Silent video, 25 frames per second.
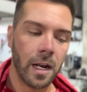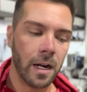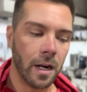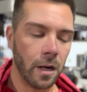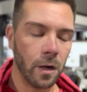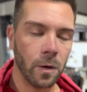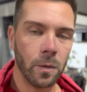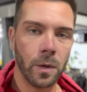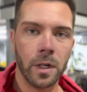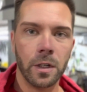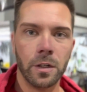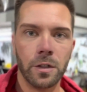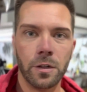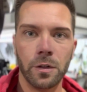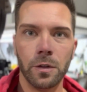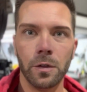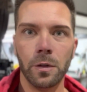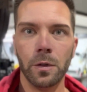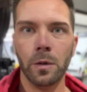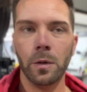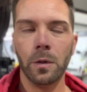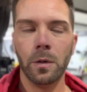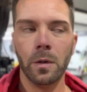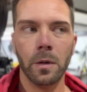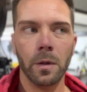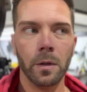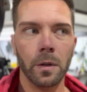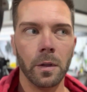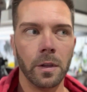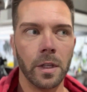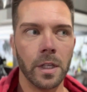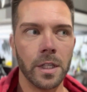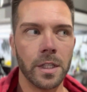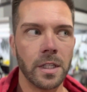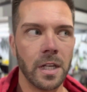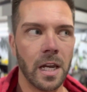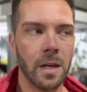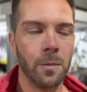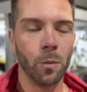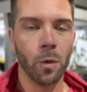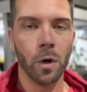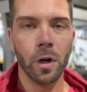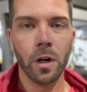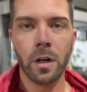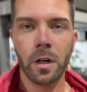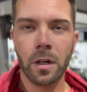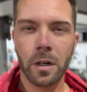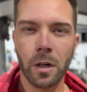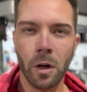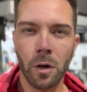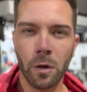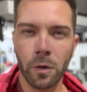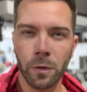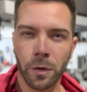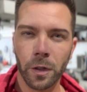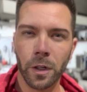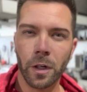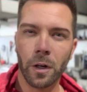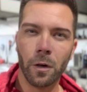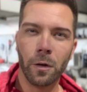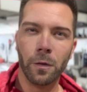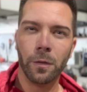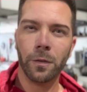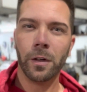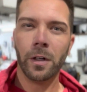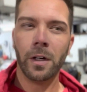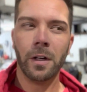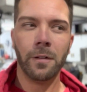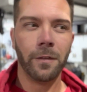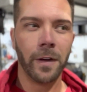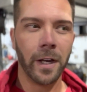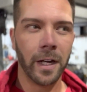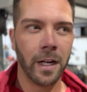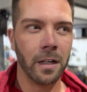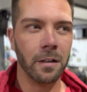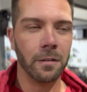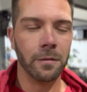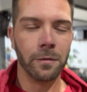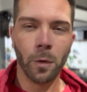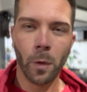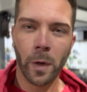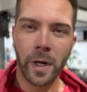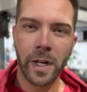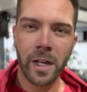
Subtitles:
I don't wanna do the same work over and over if I can avoid